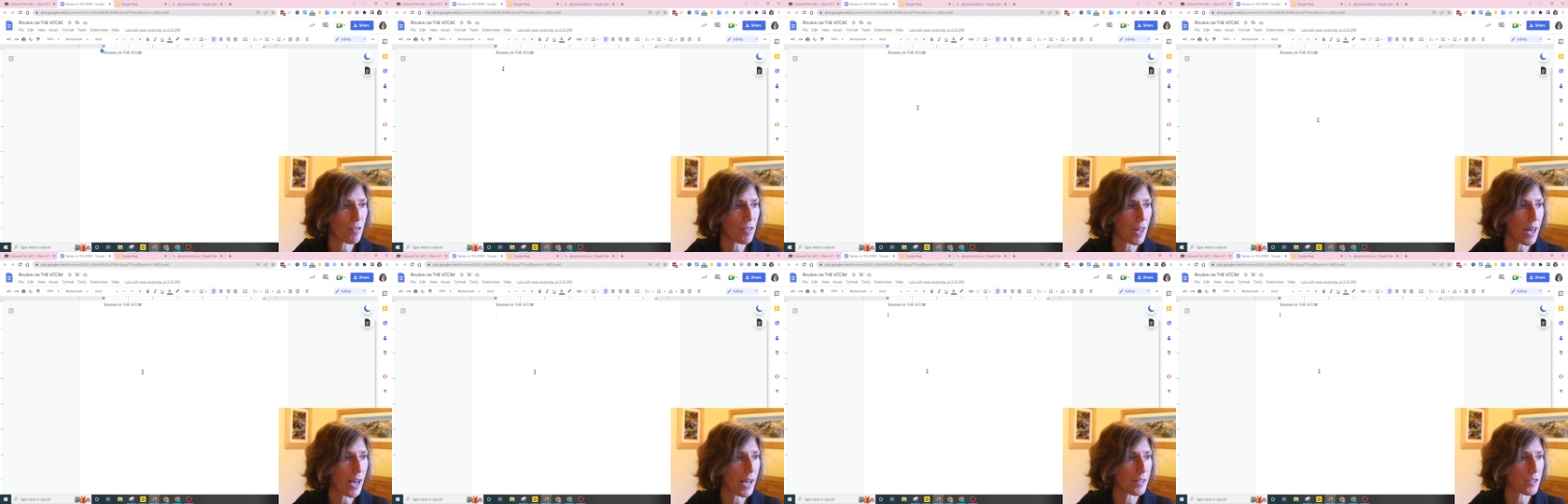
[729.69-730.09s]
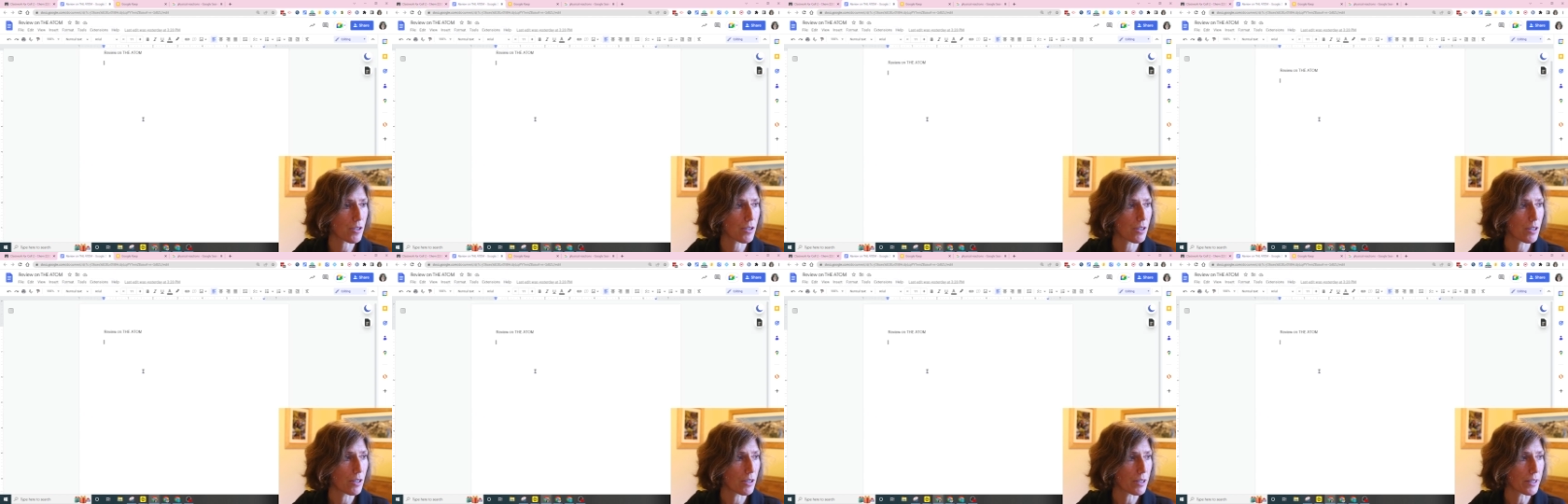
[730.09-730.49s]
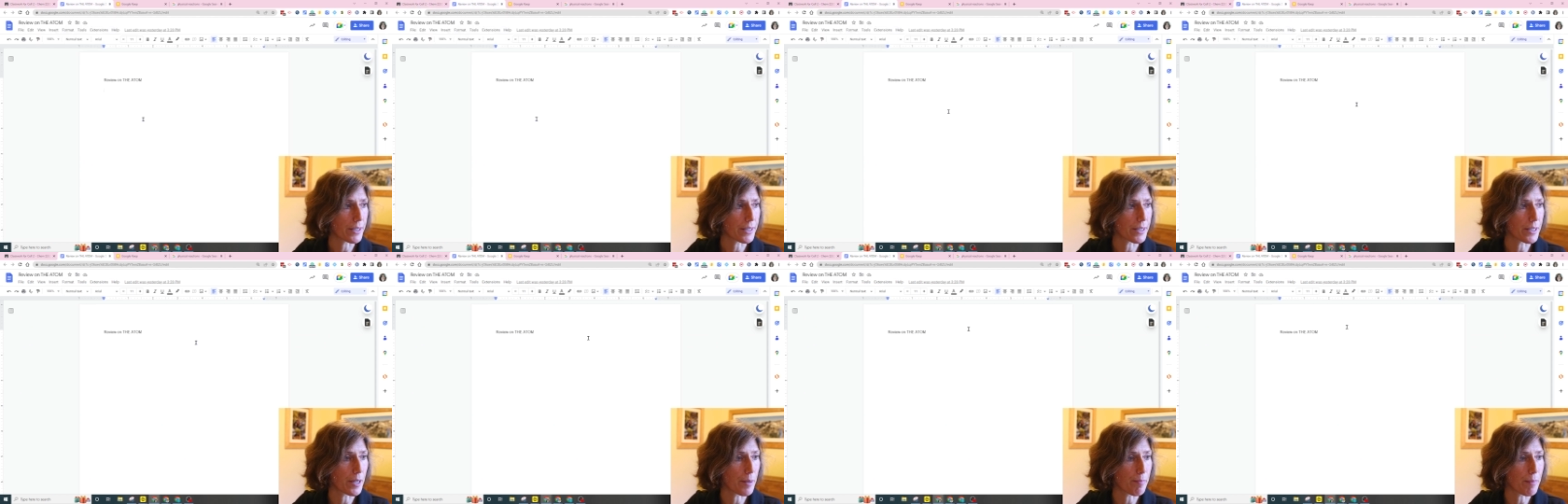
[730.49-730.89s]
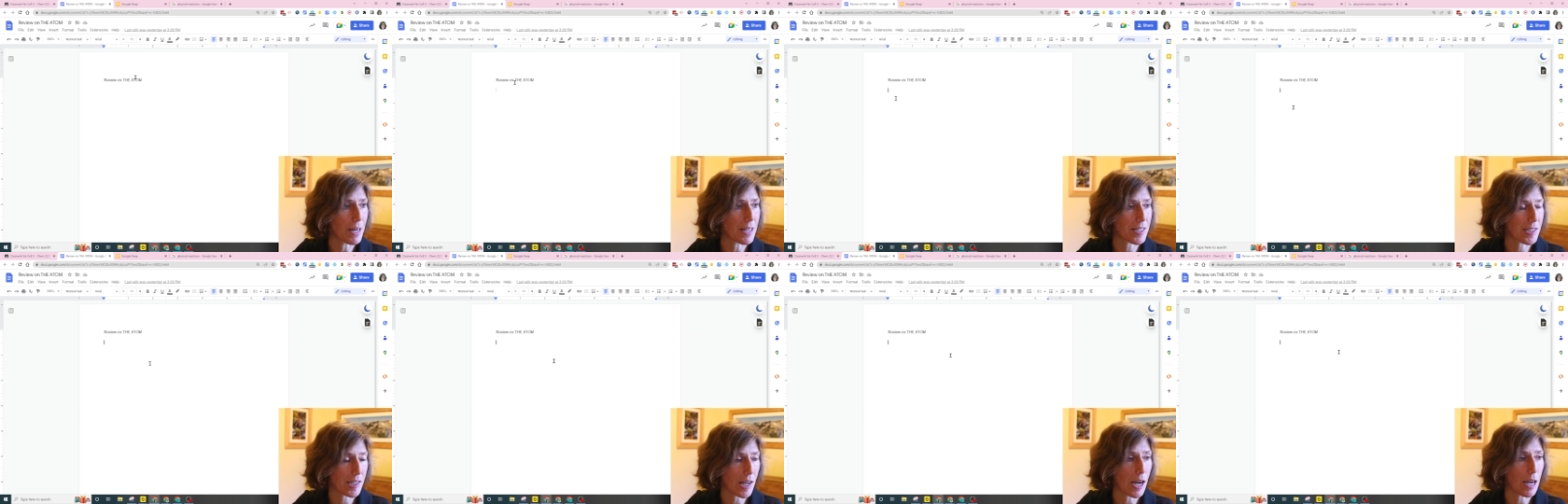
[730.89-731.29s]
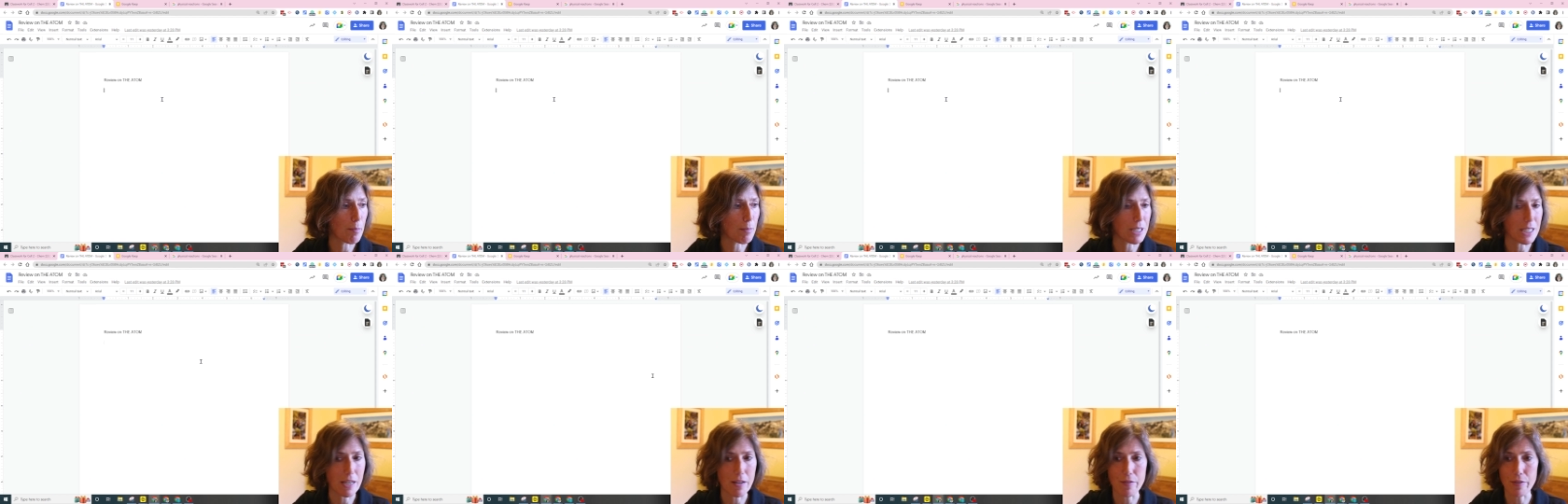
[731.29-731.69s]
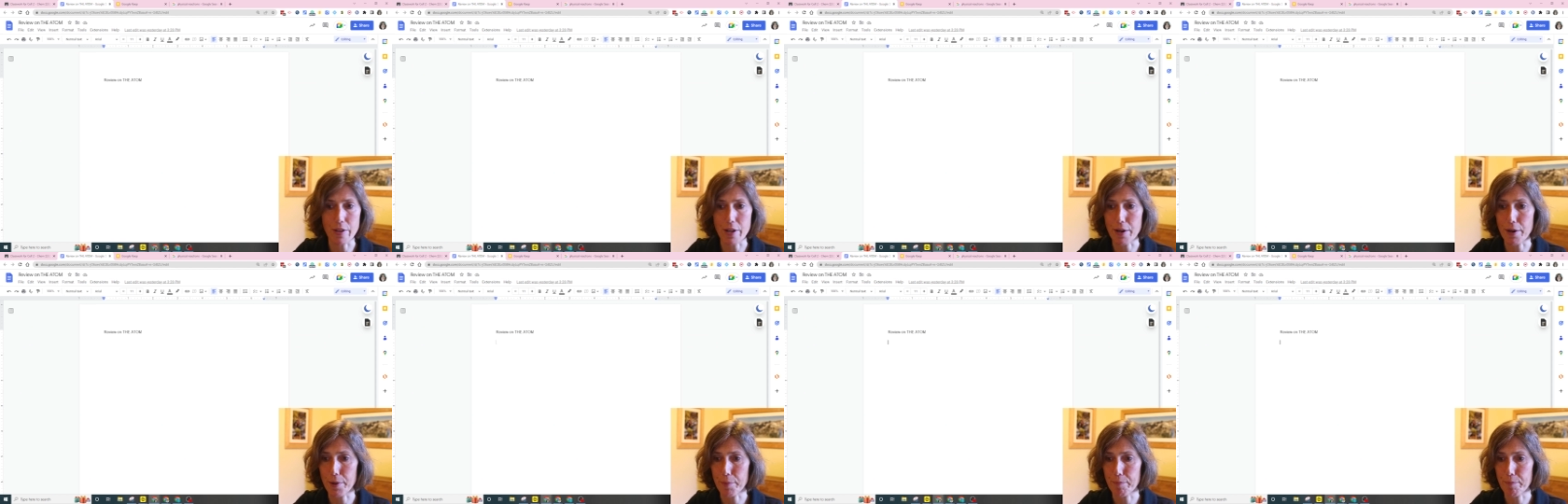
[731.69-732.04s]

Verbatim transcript: that um, assignment in there.